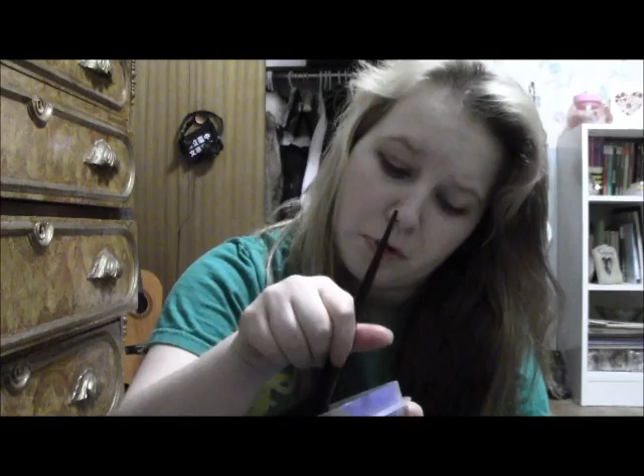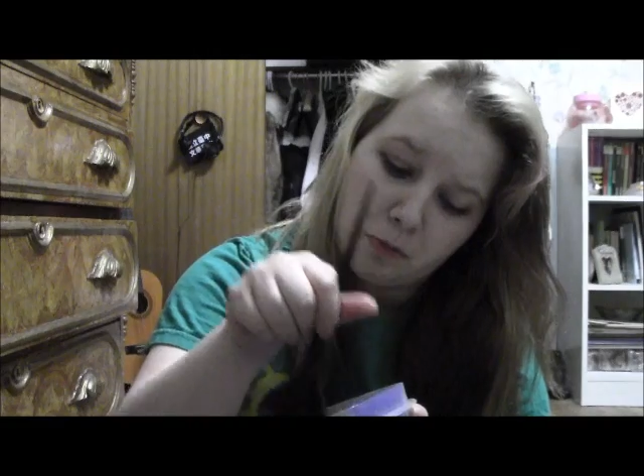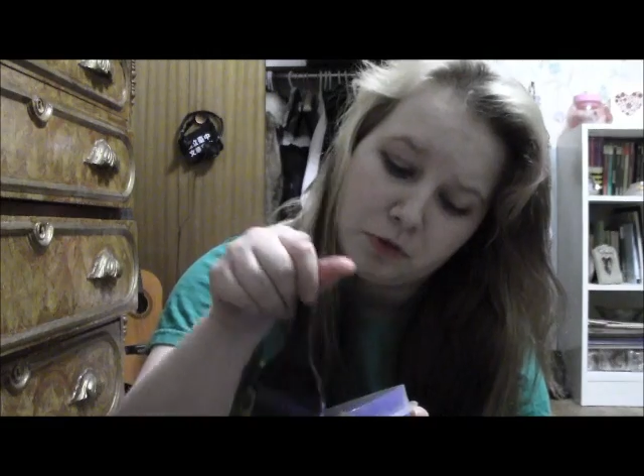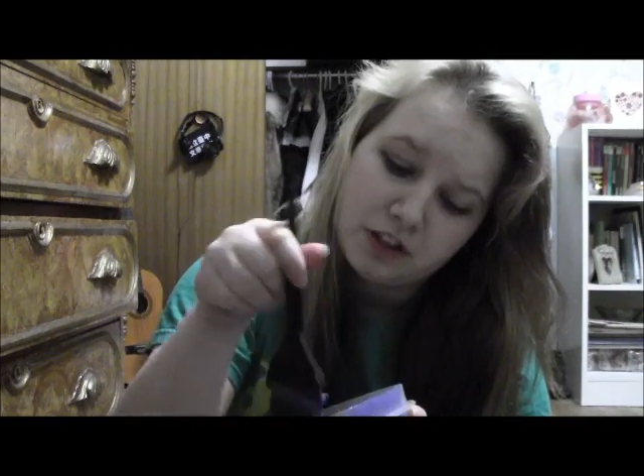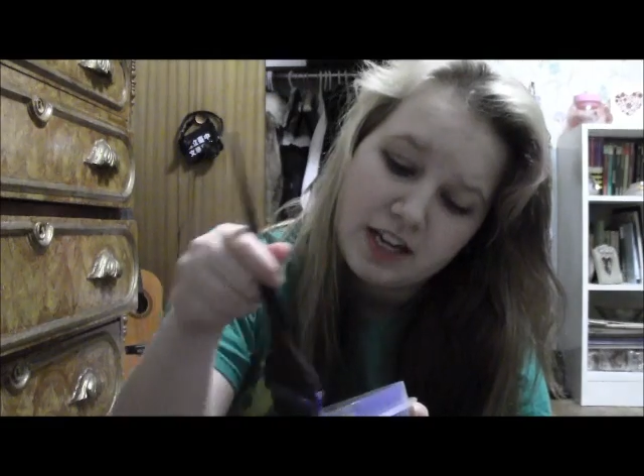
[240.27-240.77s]
a
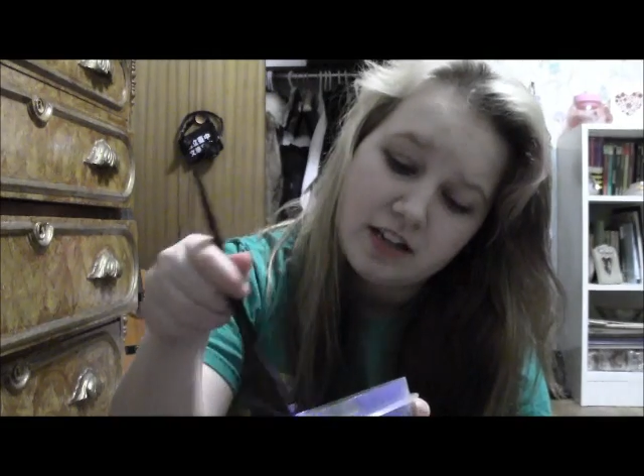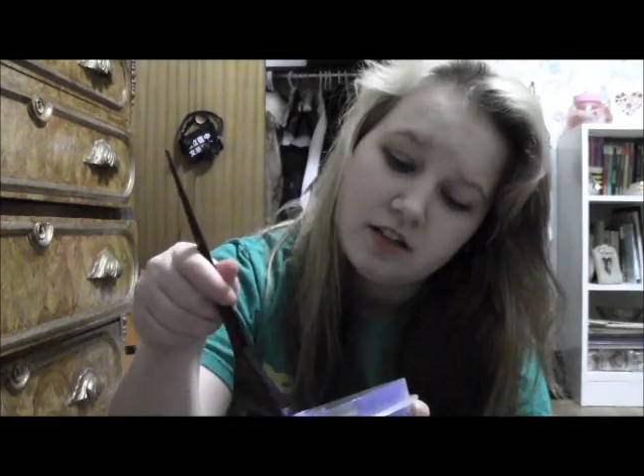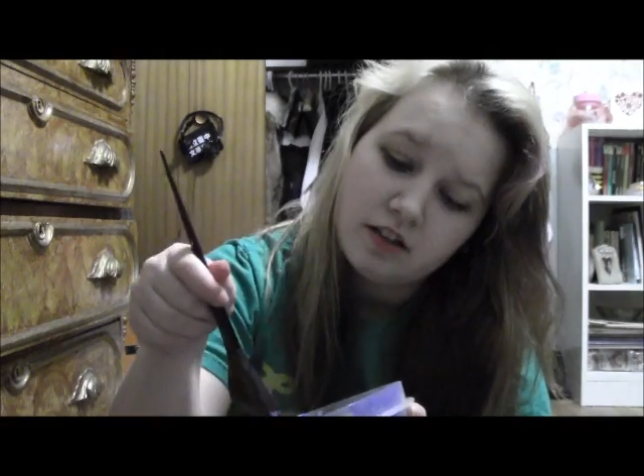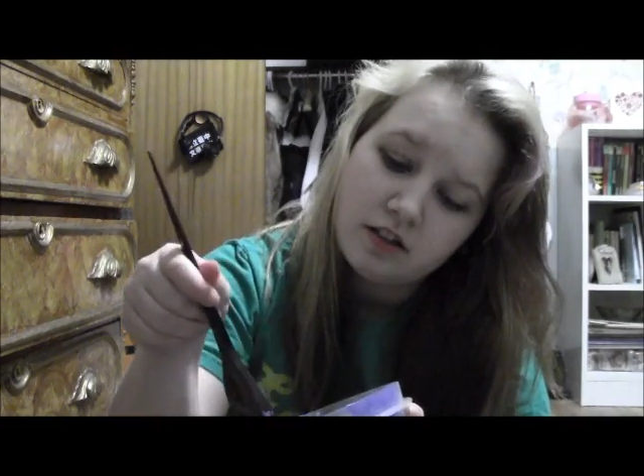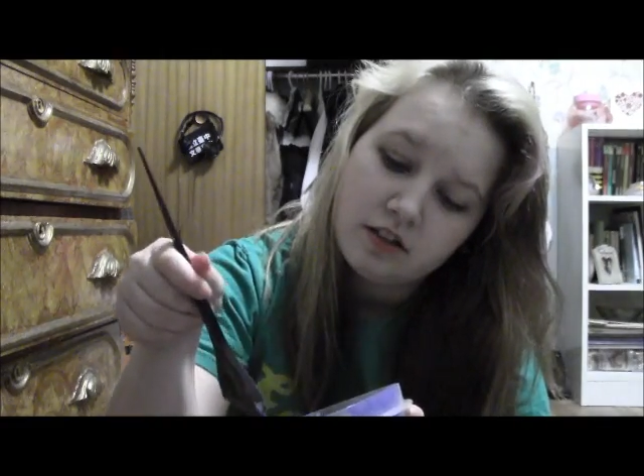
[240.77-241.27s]
purple
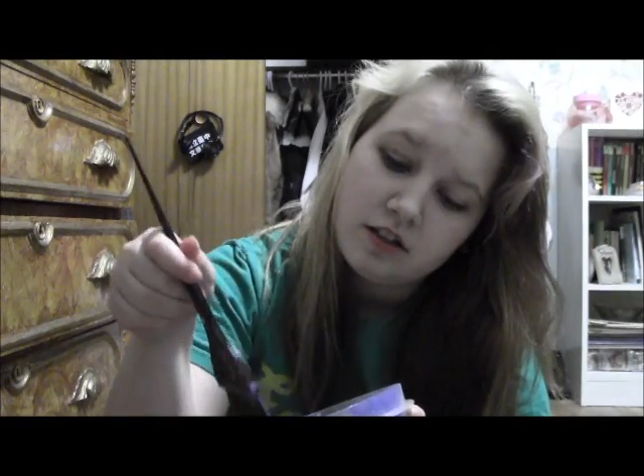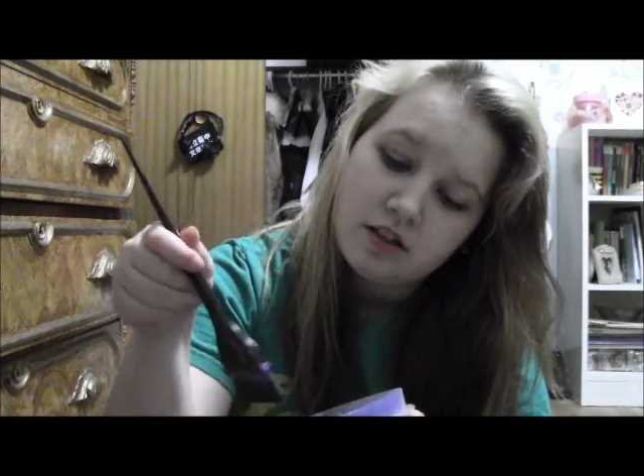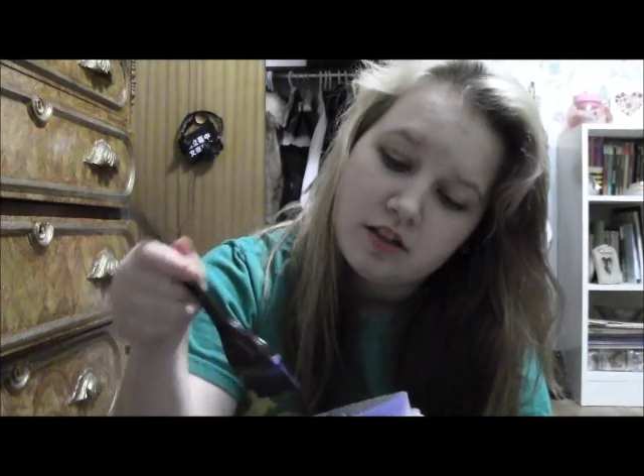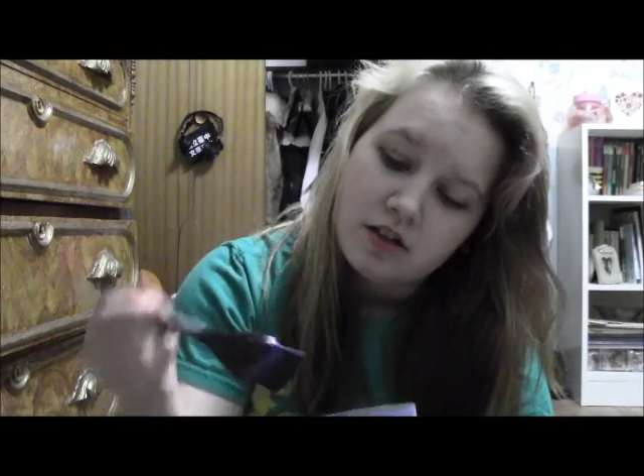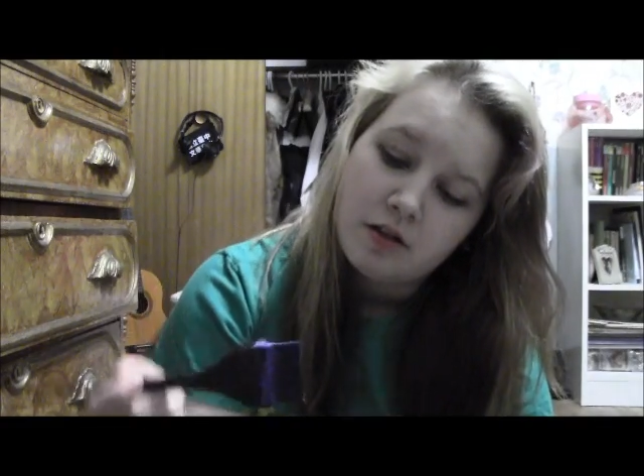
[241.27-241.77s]
tint,
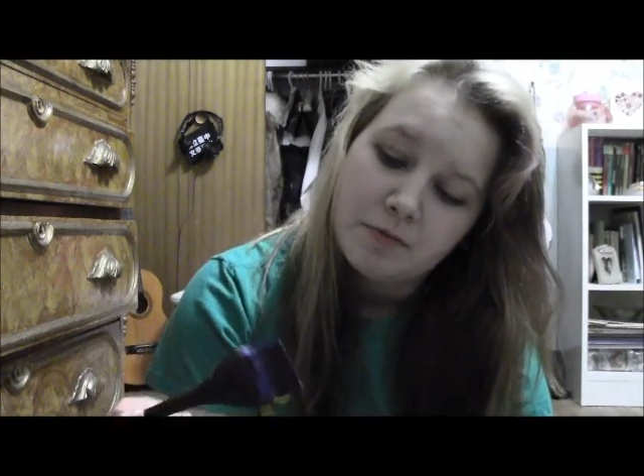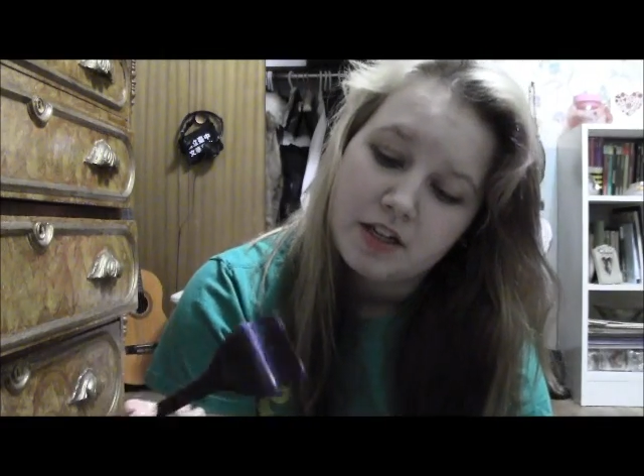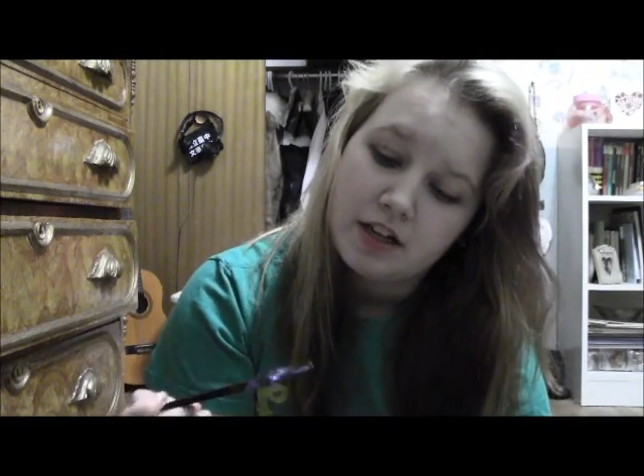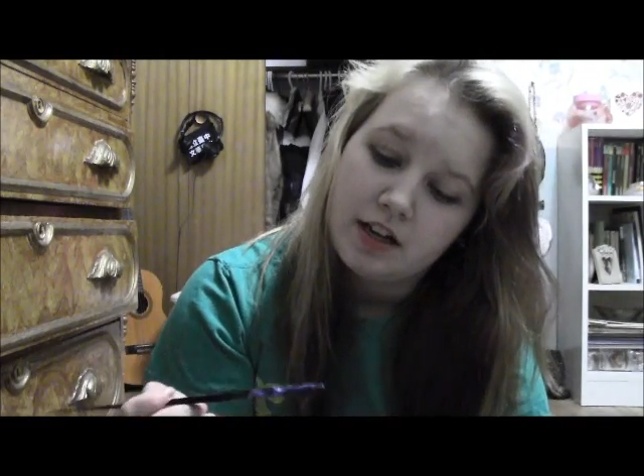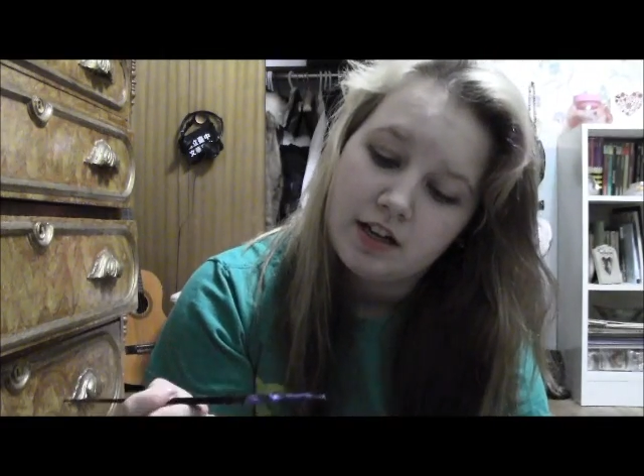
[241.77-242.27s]

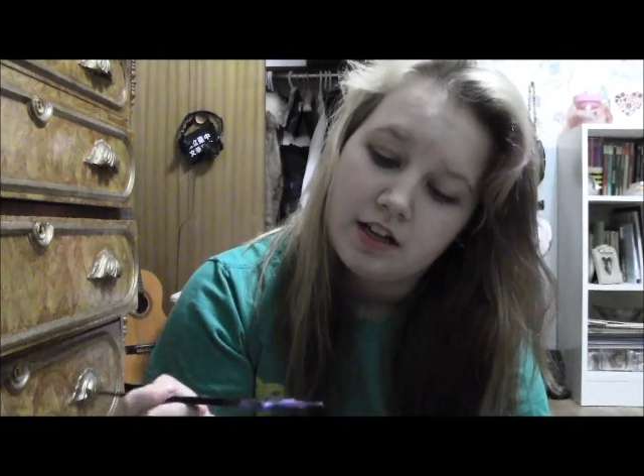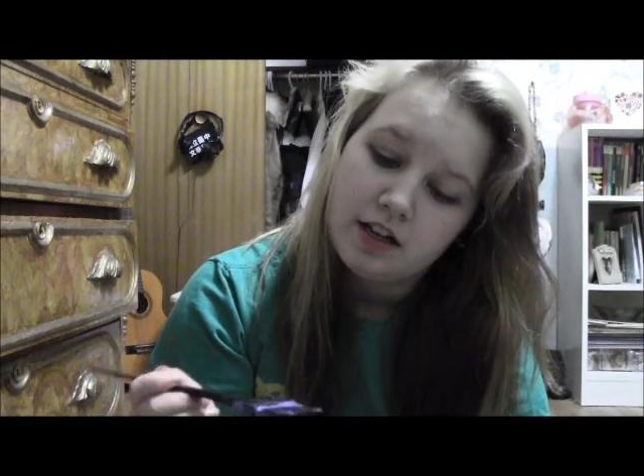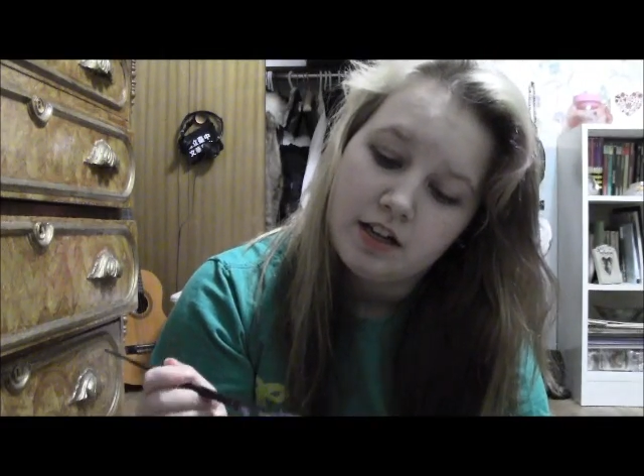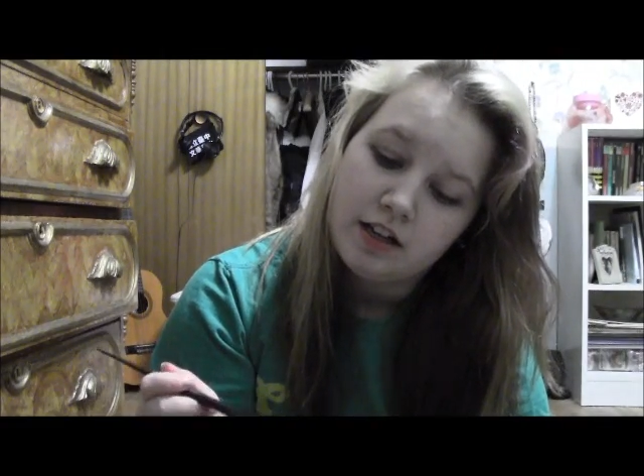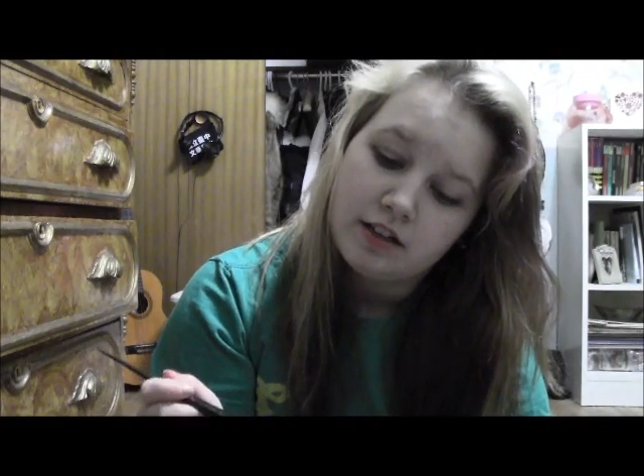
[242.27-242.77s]

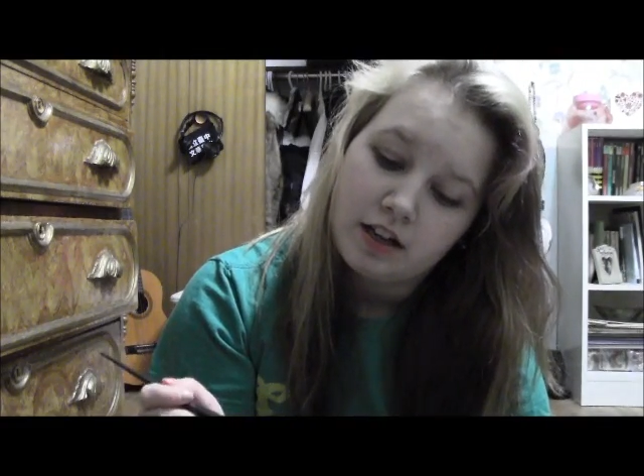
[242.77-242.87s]
because